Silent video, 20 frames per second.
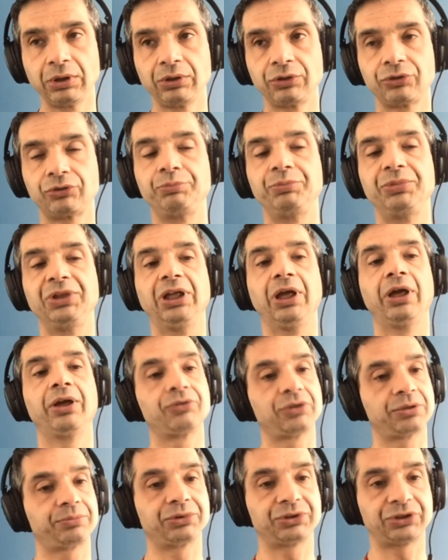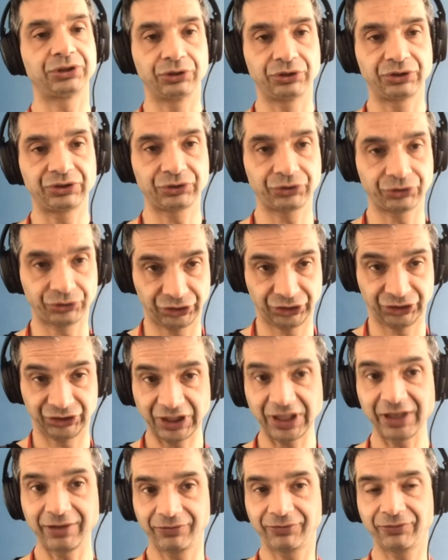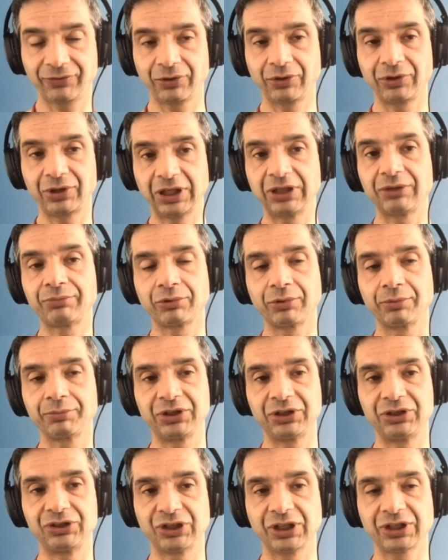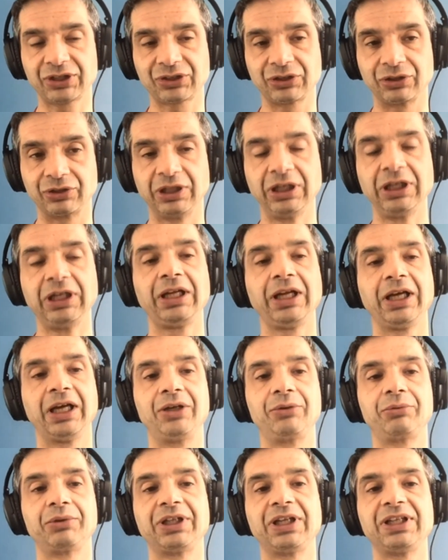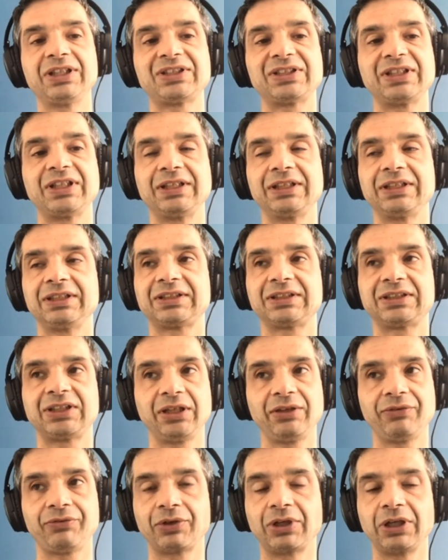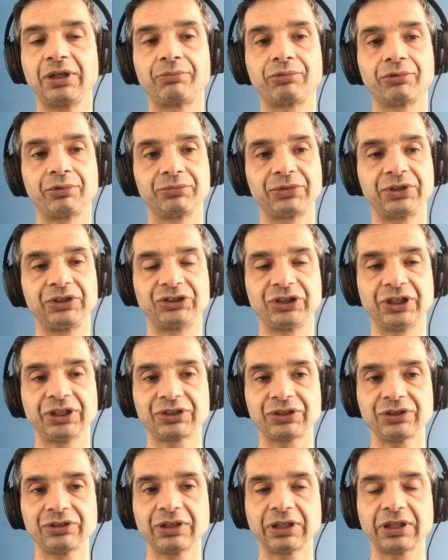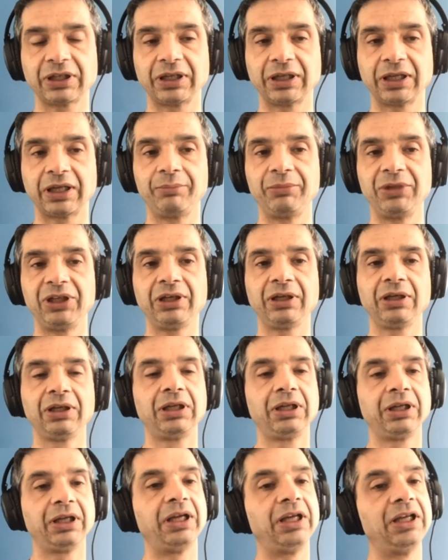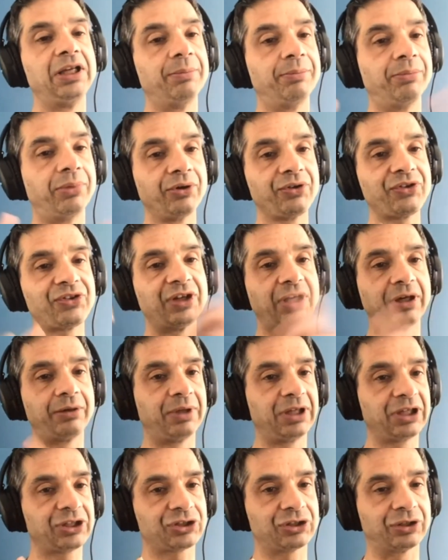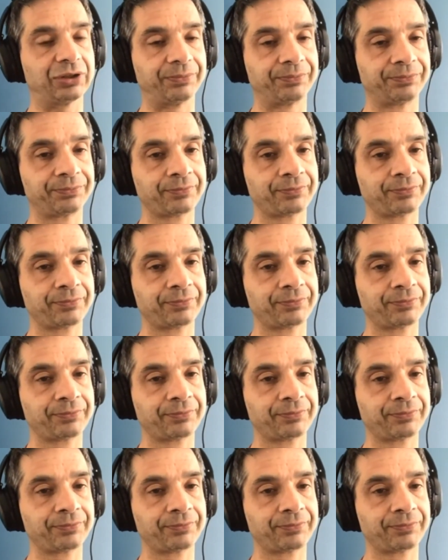to be 100% safe against prompt injection. And when I say safe against prompt injection, I mean in both directions,